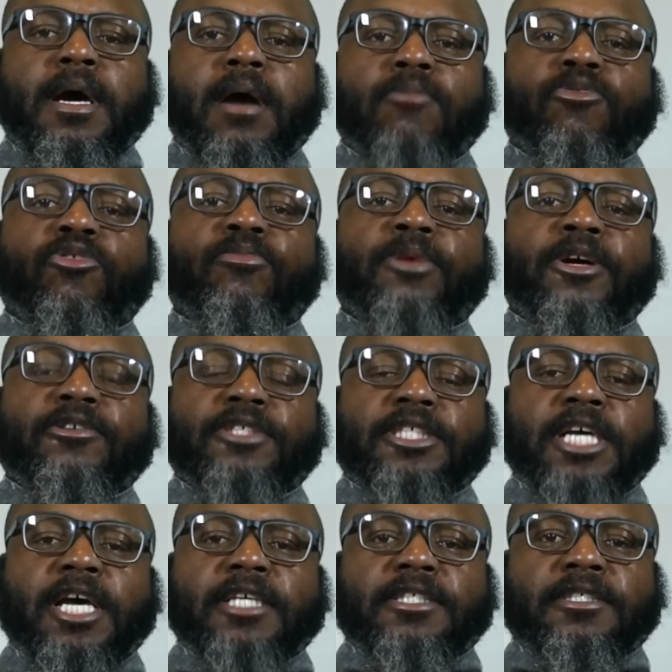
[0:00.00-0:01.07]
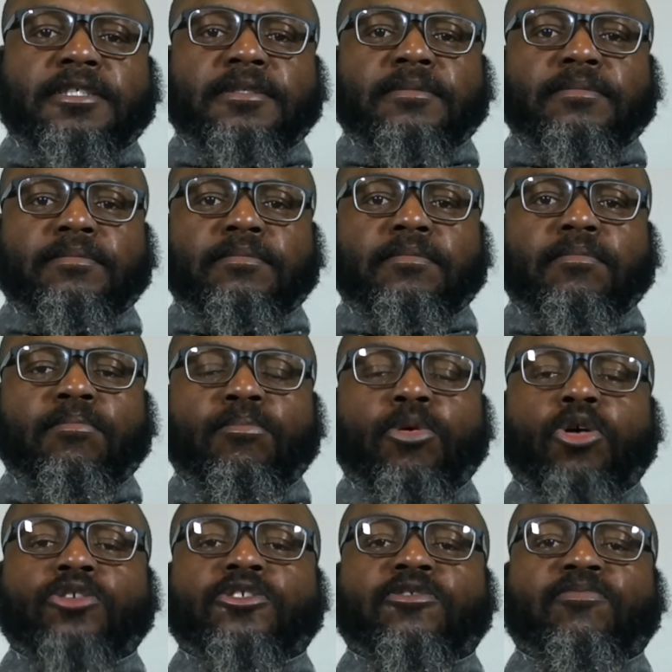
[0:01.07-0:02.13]
I'm Romaro Johnson,
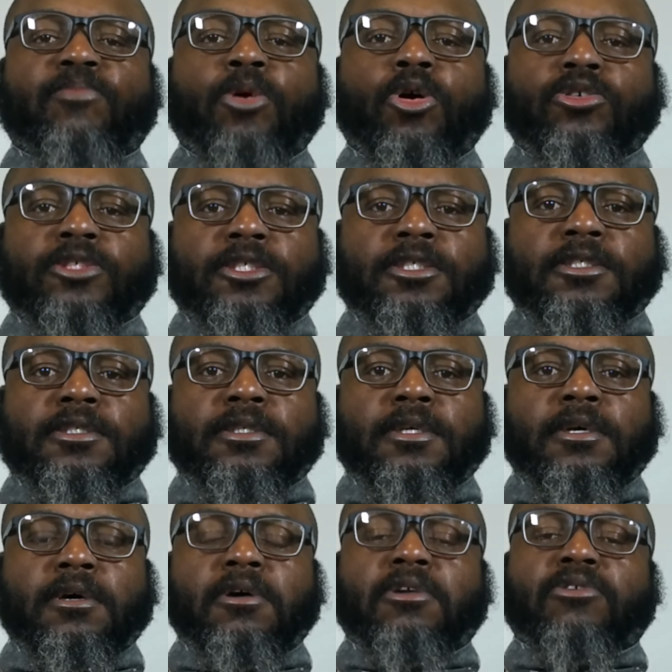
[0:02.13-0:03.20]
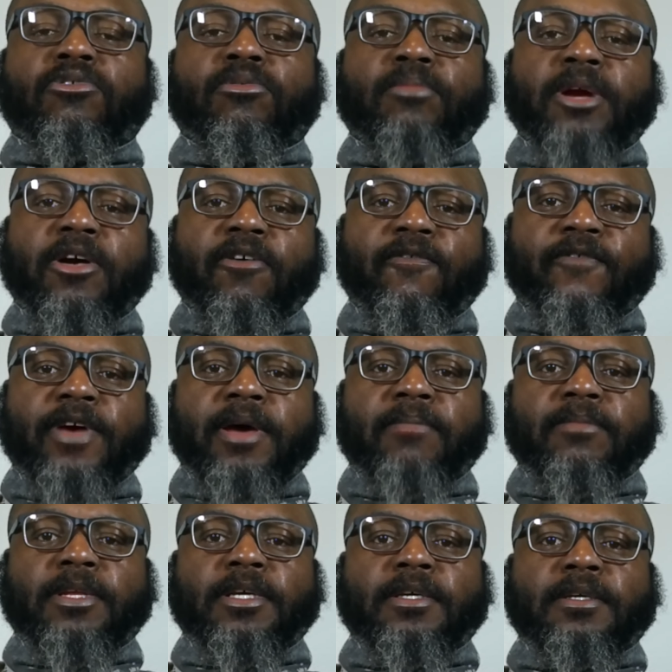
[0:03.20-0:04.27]
boss of bosses of the Romaro
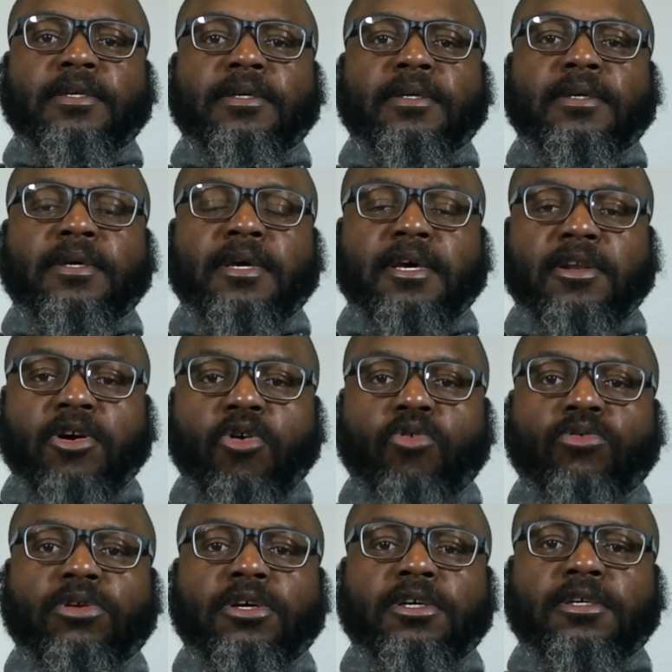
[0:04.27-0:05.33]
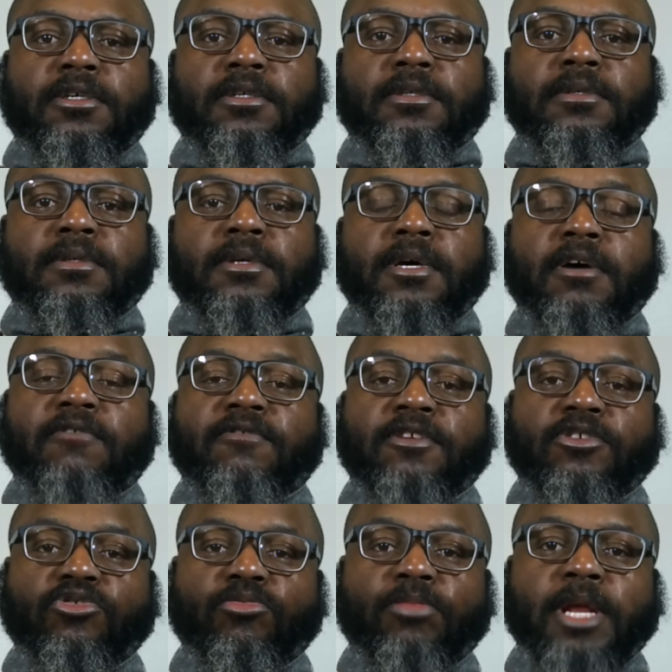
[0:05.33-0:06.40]
family and owner of the
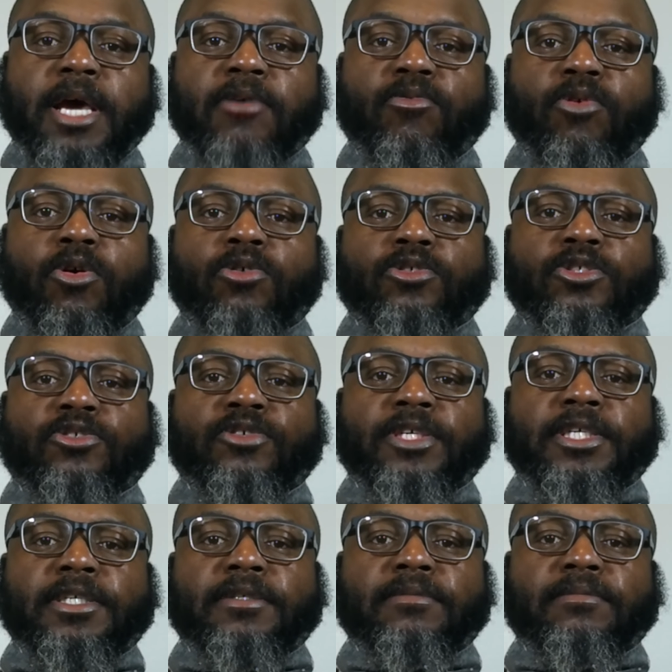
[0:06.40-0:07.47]
New Black Wall Street.